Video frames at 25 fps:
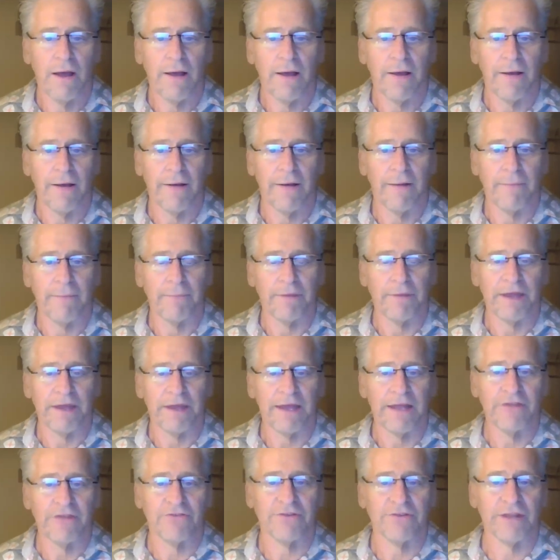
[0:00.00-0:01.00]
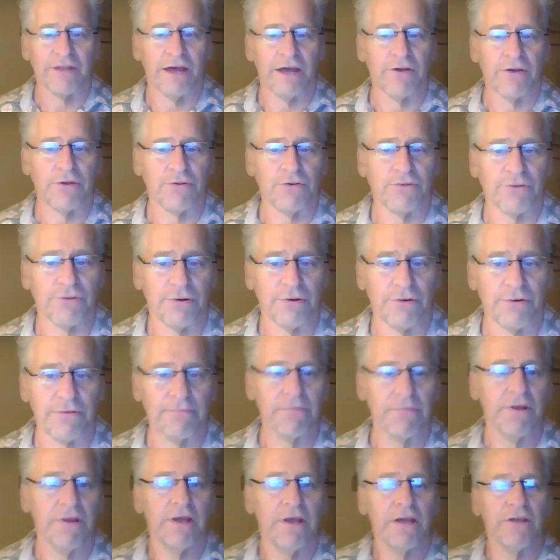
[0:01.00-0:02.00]
and now you start
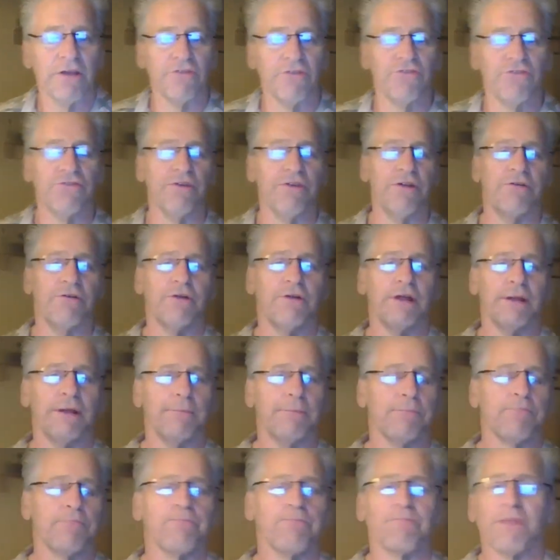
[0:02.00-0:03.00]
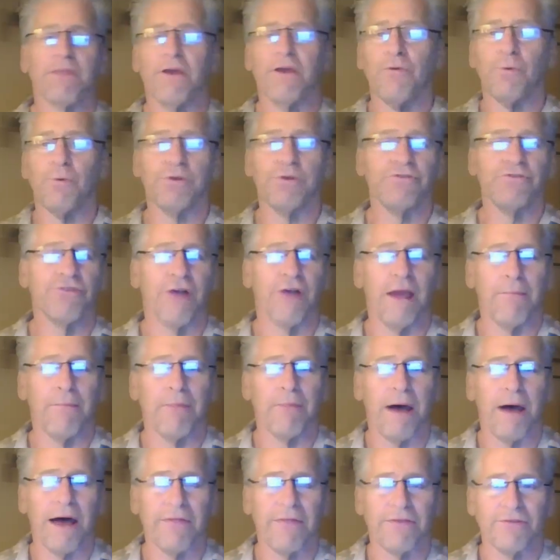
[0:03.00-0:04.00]
considering what's your
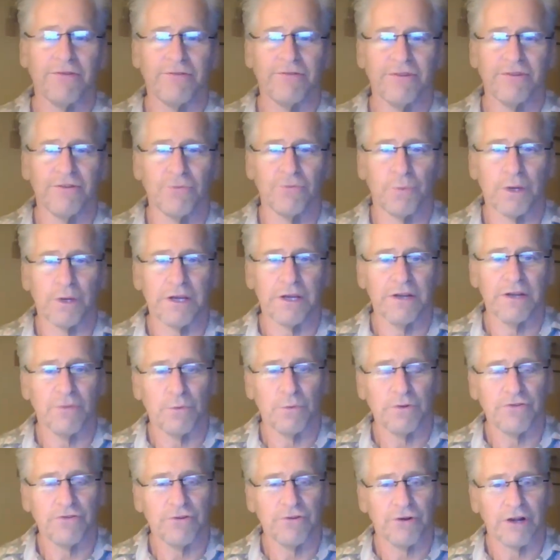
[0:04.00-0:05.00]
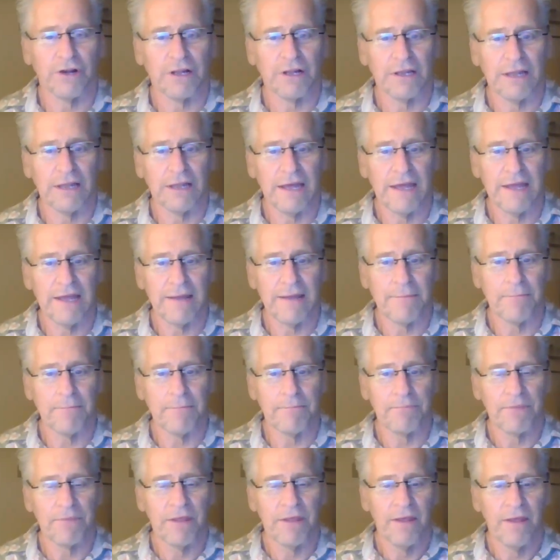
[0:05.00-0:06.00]
hypothesis, what's your claim,
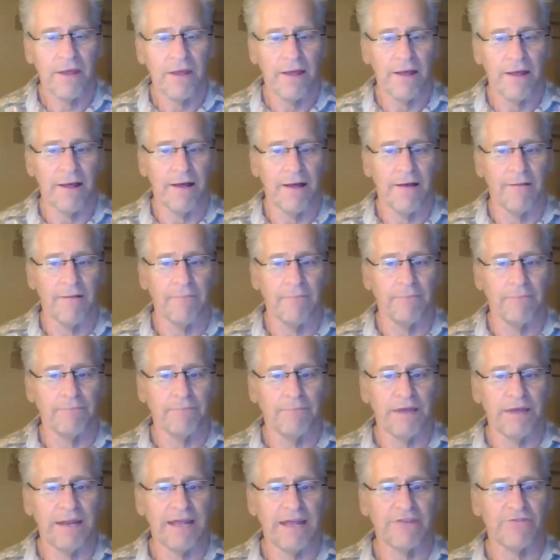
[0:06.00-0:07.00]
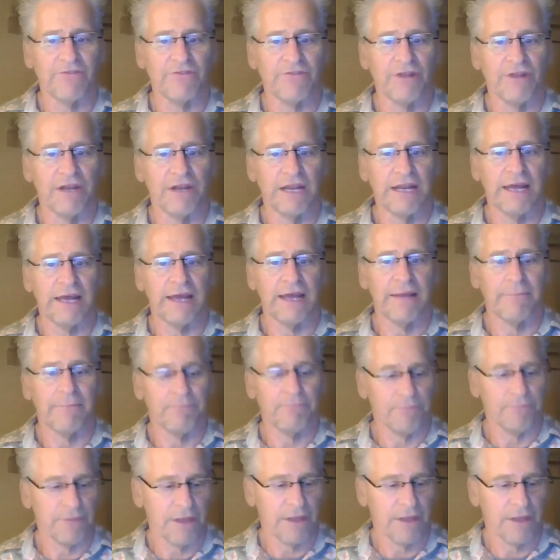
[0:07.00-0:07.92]
and that's Sunday night.